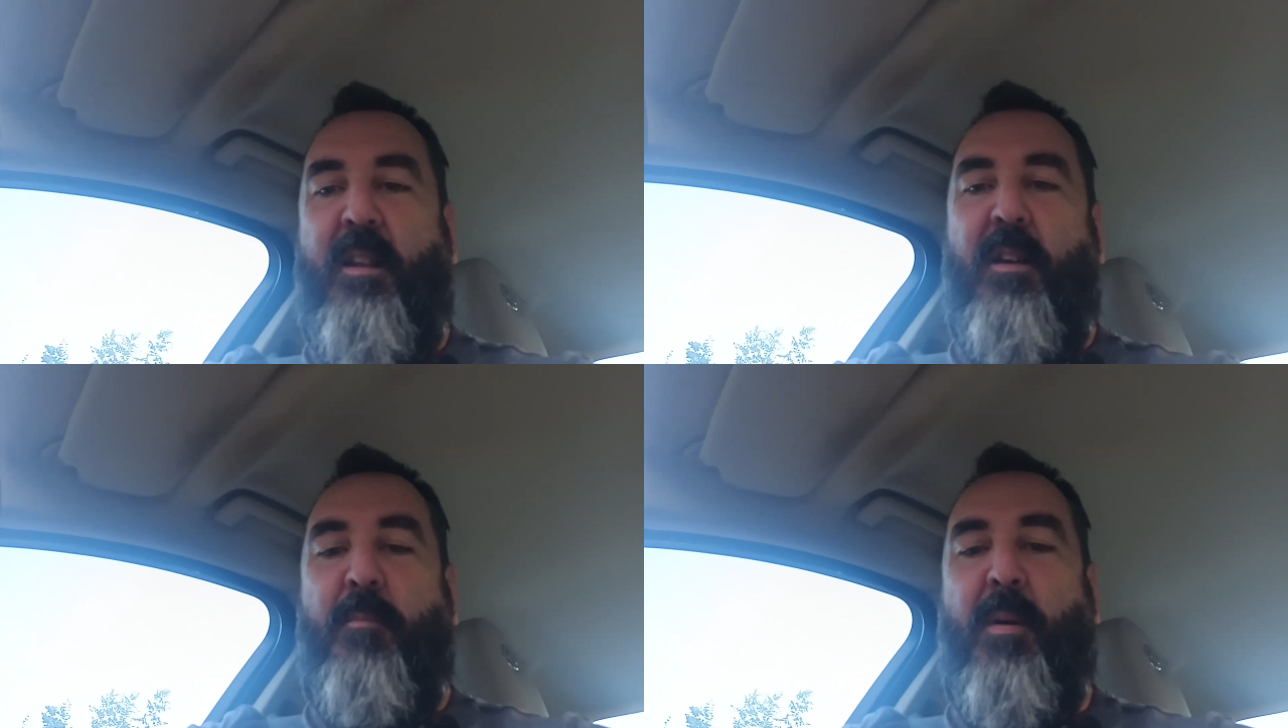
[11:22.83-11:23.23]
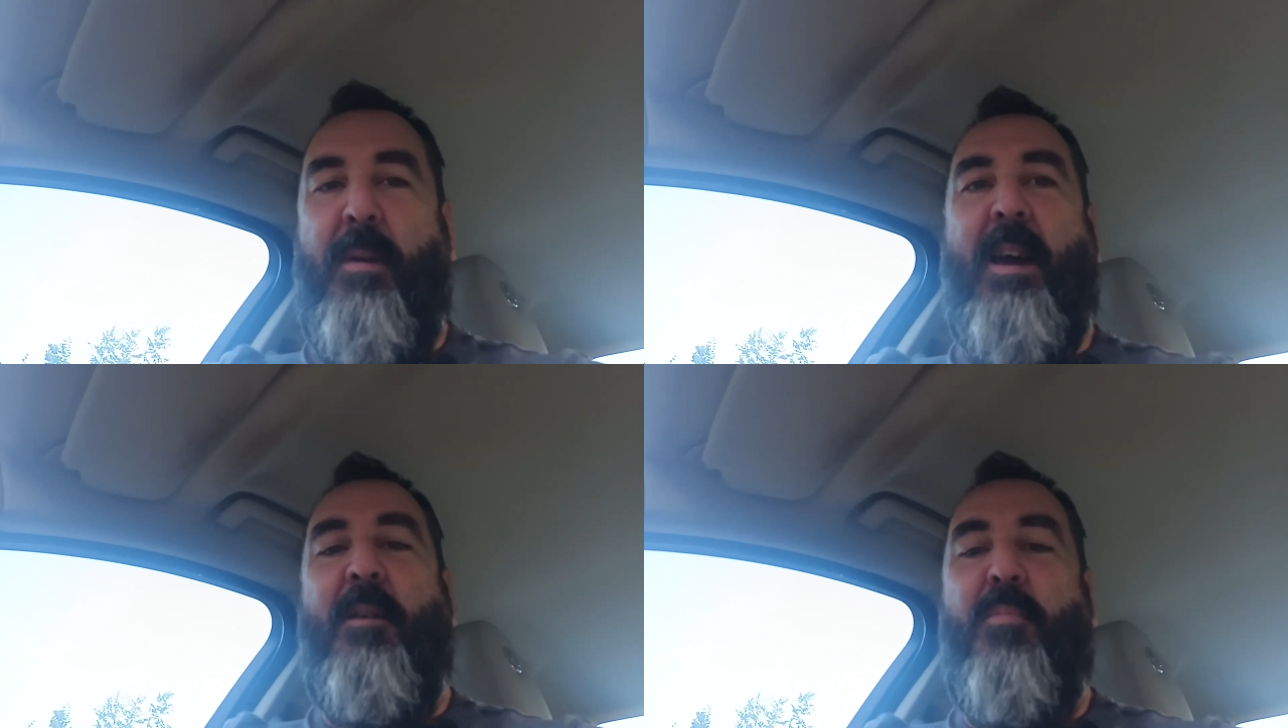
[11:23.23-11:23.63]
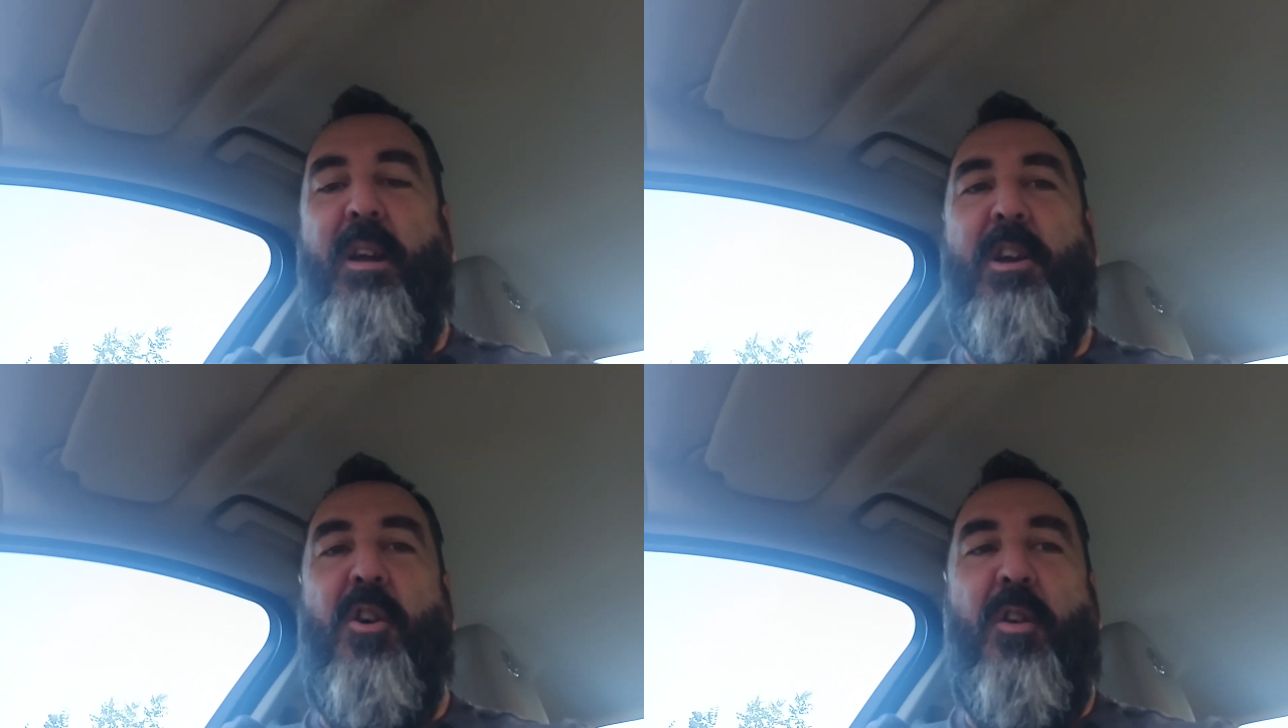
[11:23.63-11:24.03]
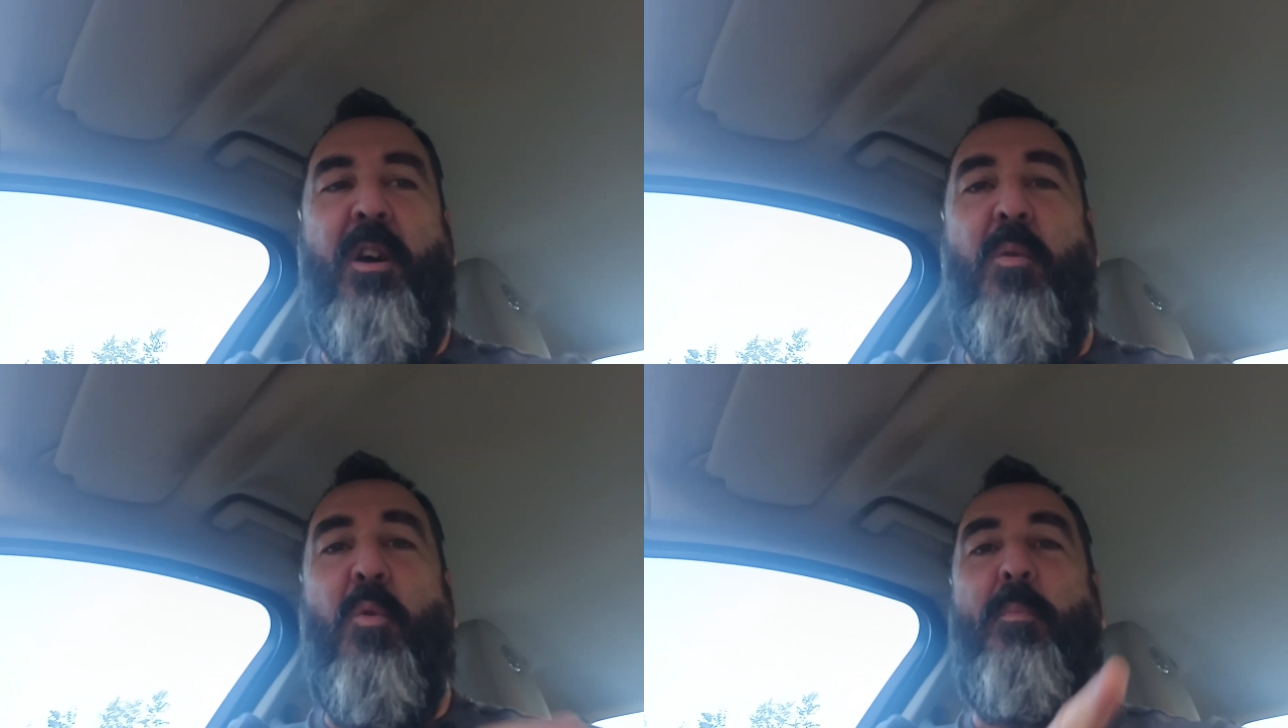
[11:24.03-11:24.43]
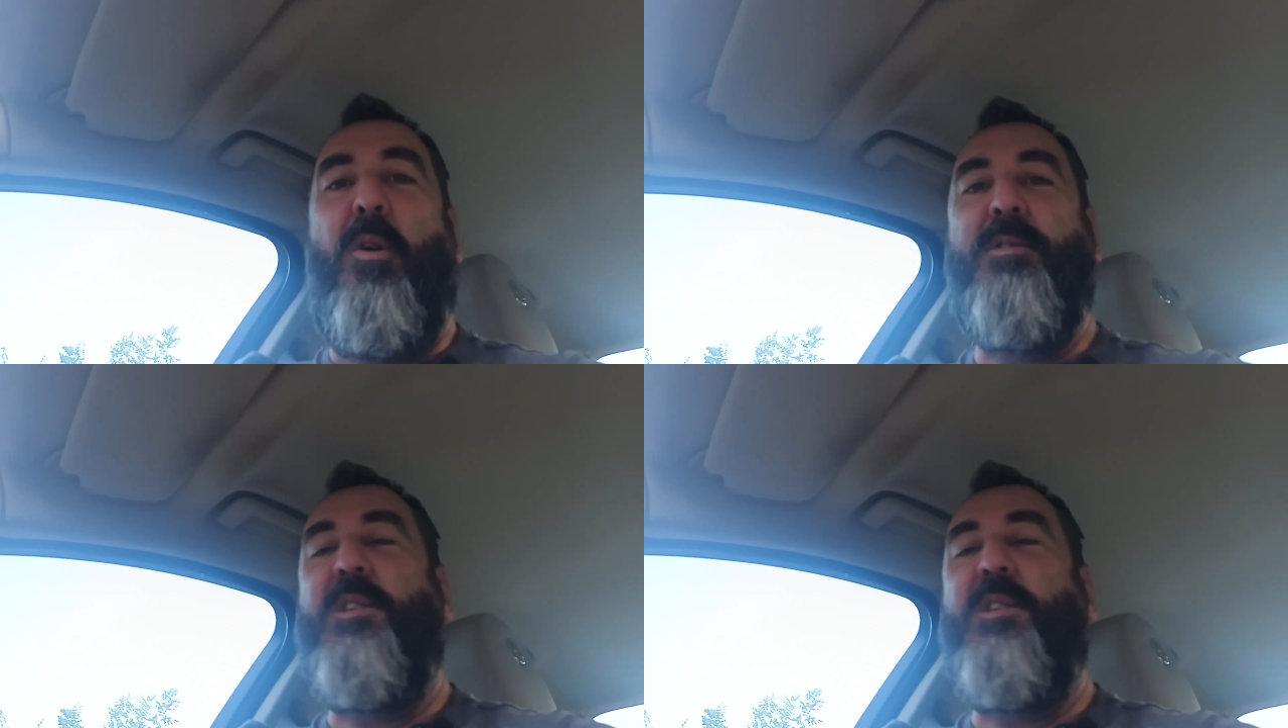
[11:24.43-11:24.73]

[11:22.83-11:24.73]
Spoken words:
I'll put my handbrake on. We'll pause